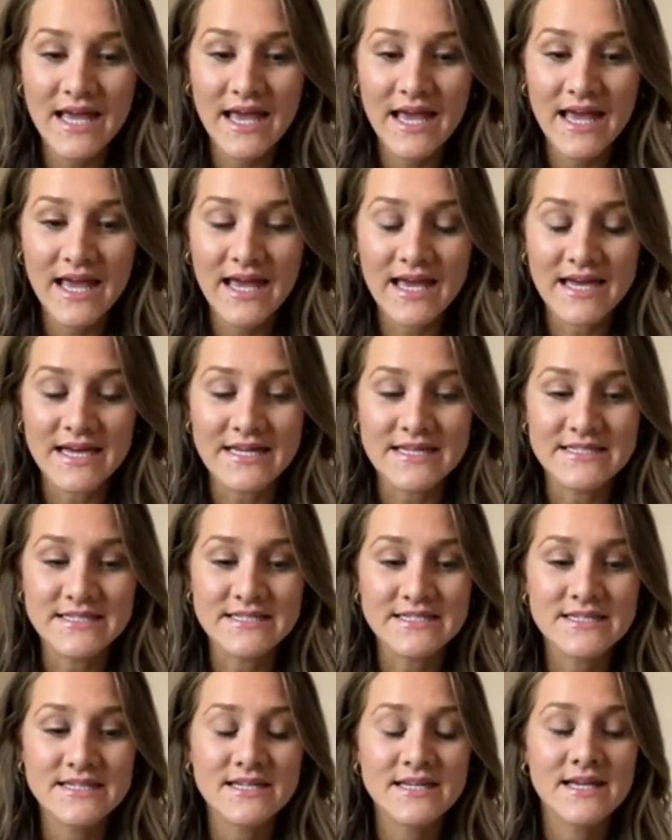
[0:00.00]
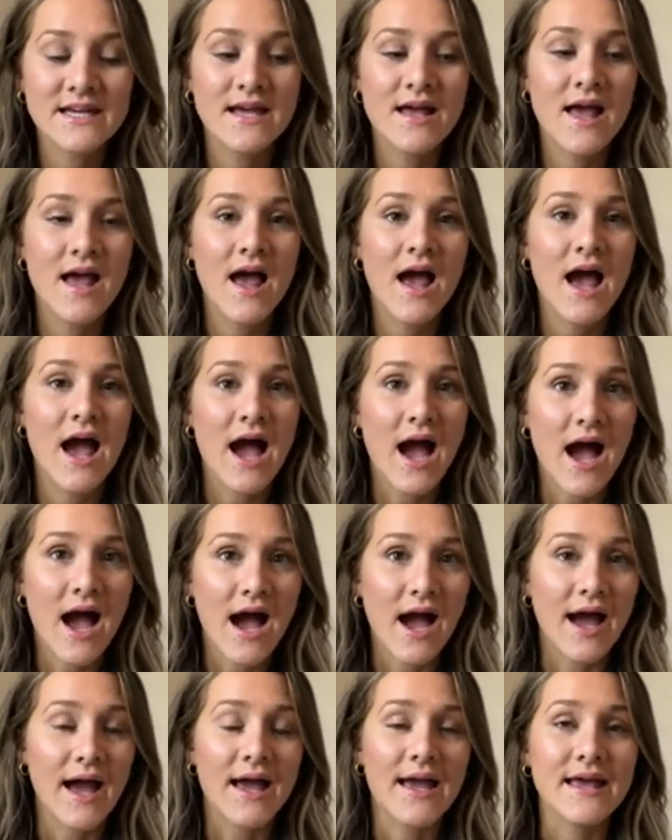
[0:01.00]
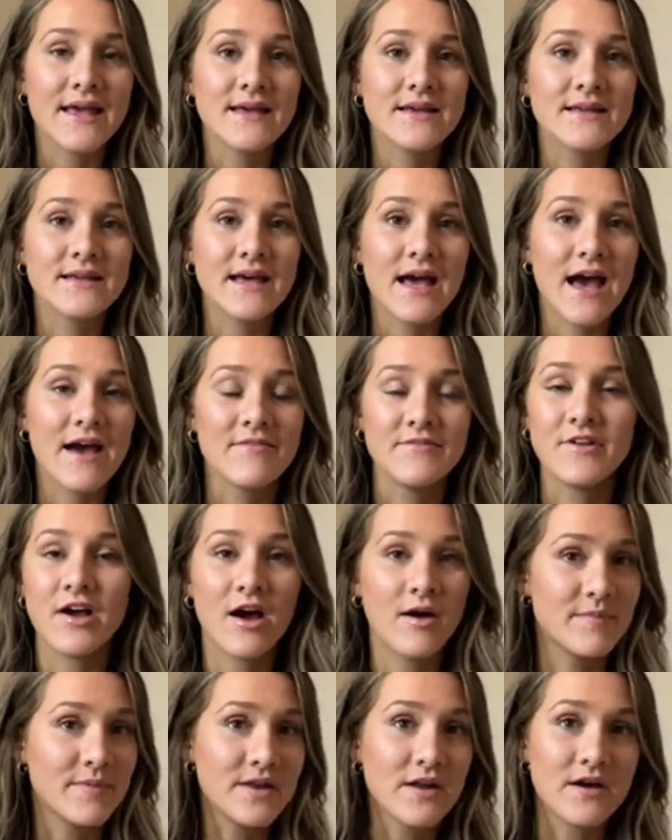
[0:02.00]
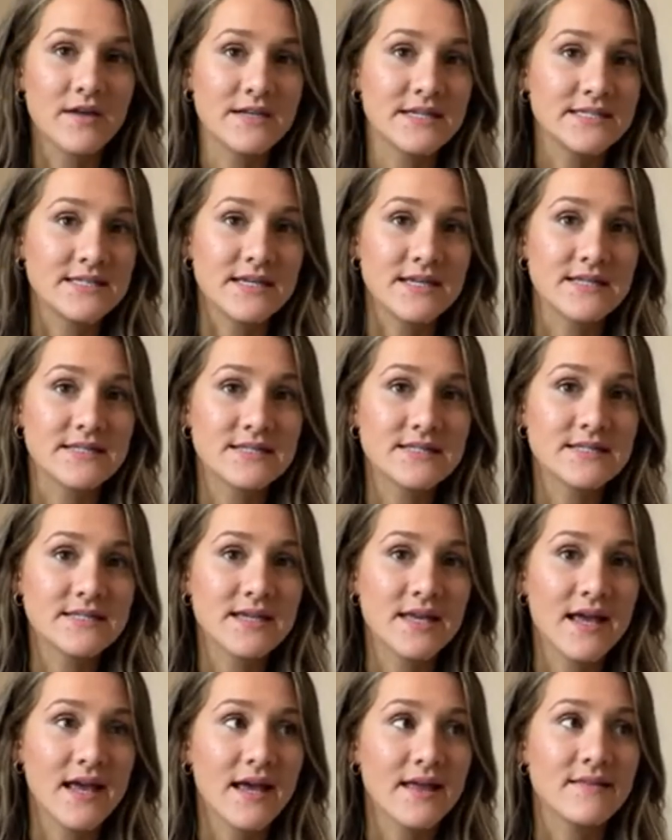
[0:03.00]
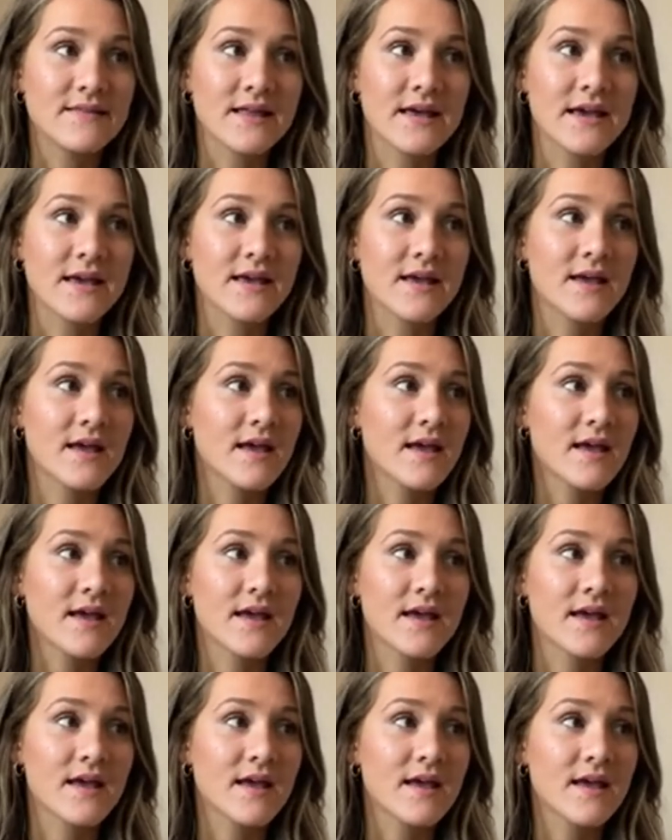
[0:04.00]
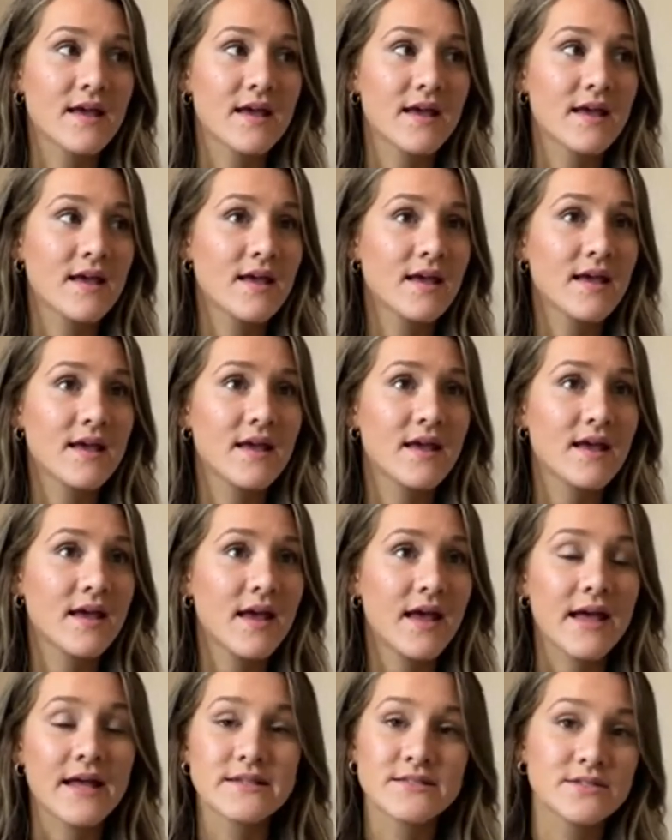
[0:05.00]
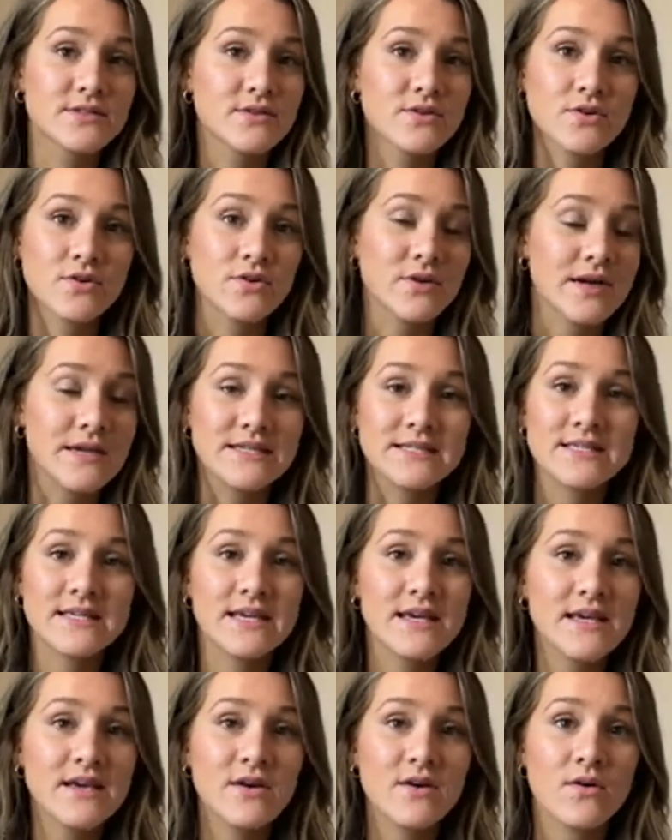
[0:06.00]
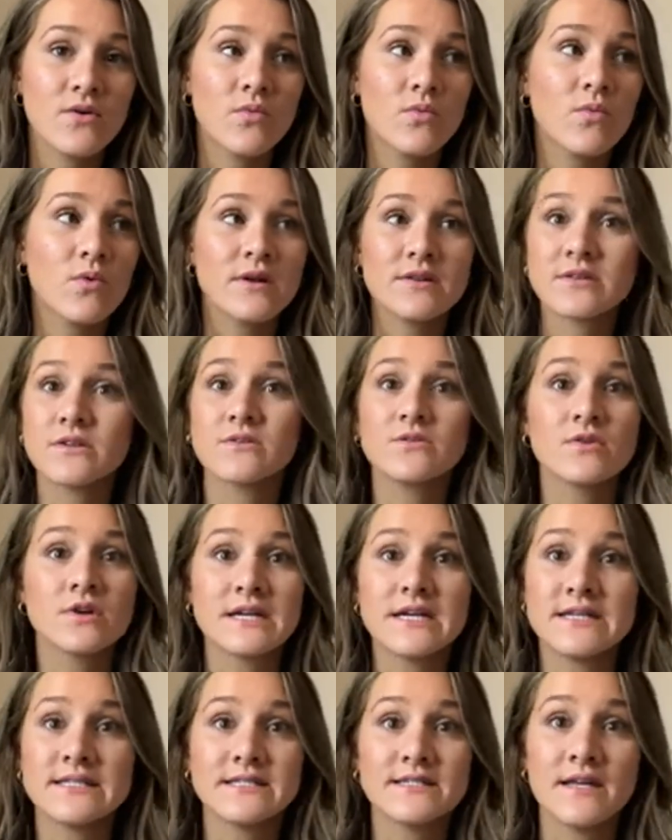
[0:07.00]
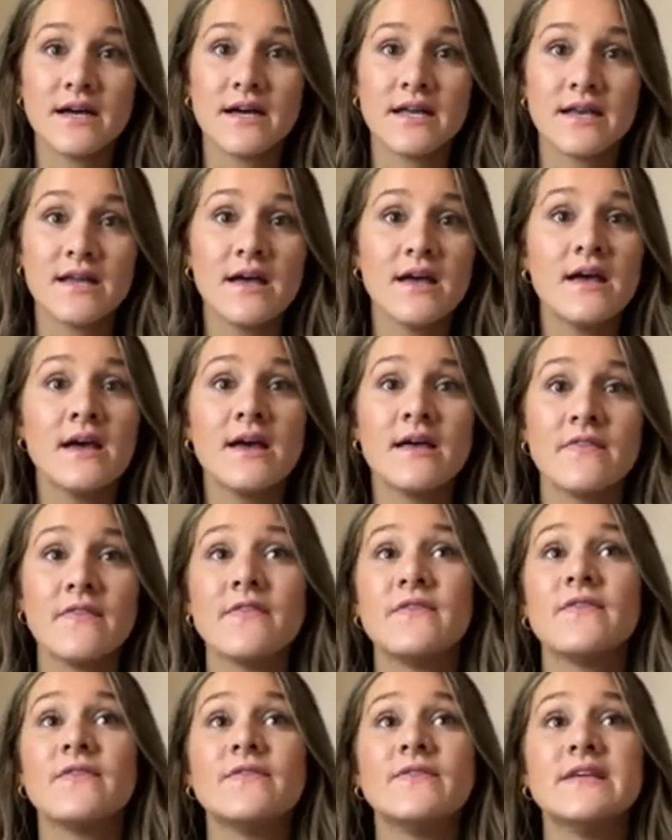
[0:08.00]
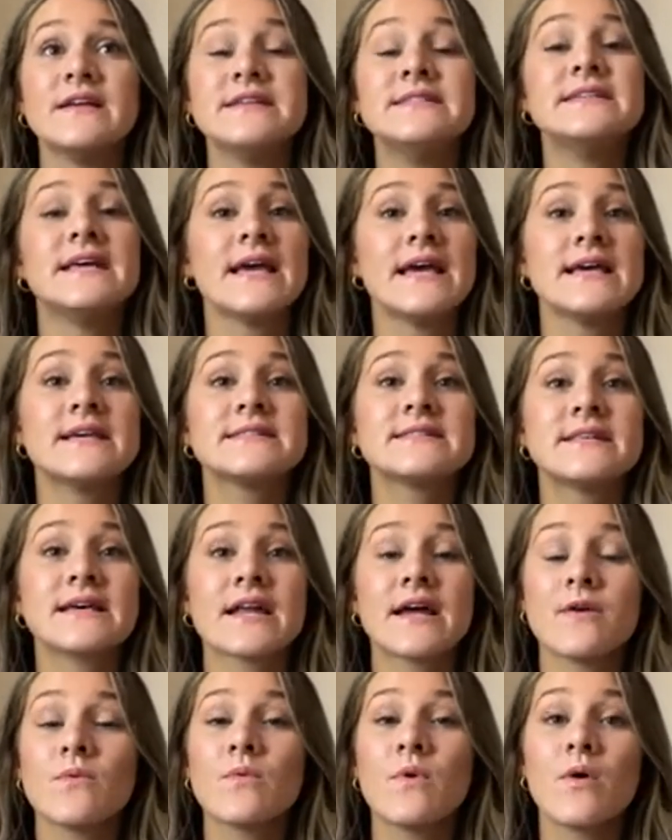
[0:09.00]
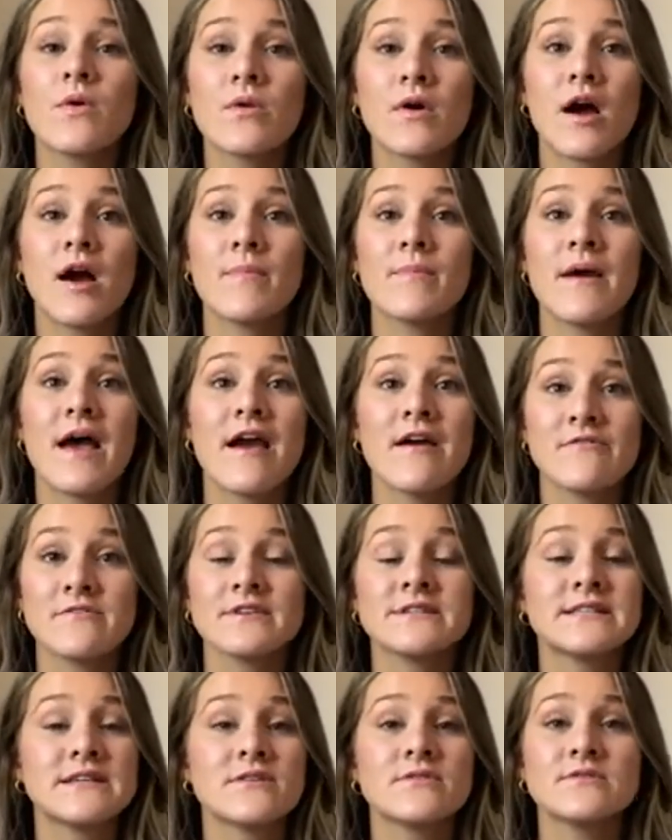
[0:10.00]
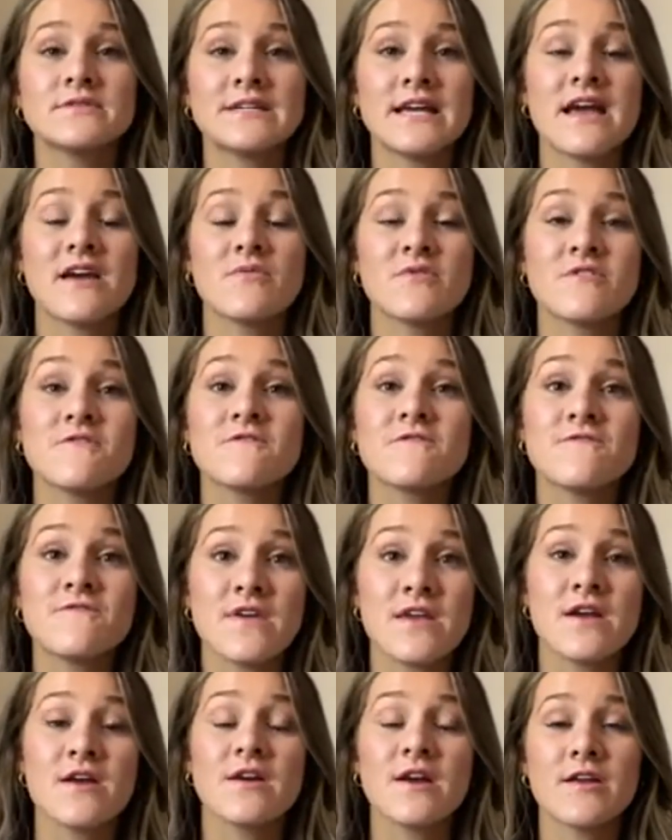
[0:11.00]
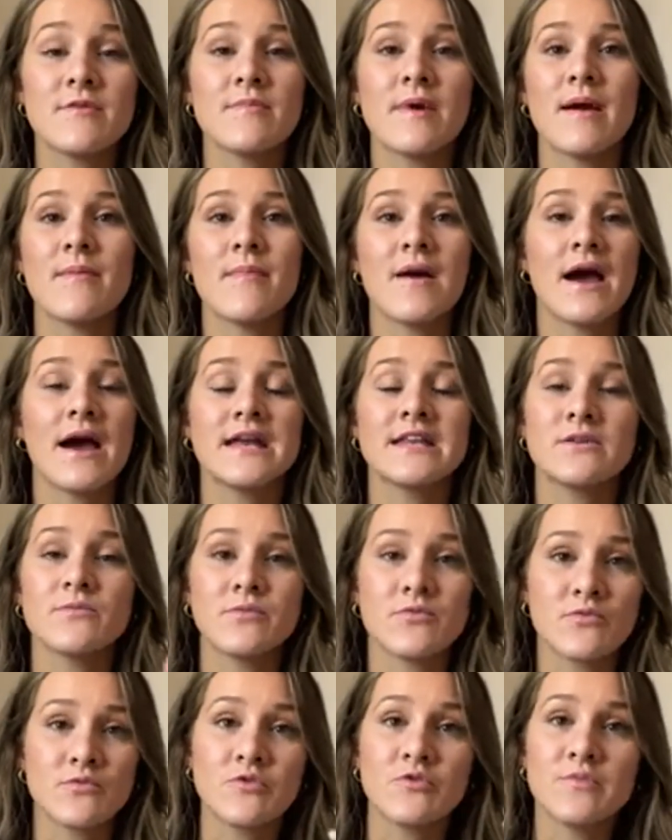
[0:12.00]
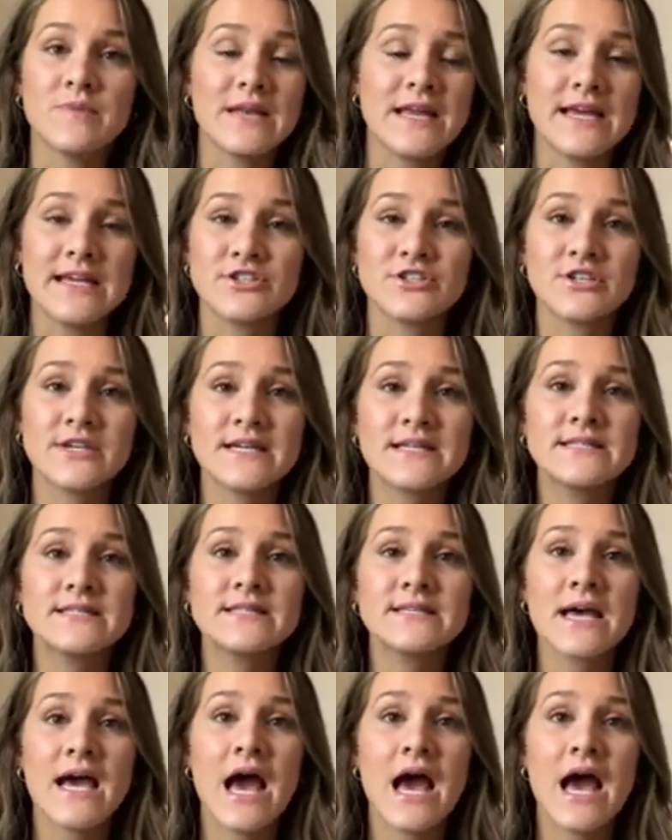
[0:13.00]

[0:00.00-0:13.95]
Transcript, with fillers: And I have not been on it since. And like, it's crazy what the Lord has done. The days that I woke up every single day with fear in my mind and with ruminations,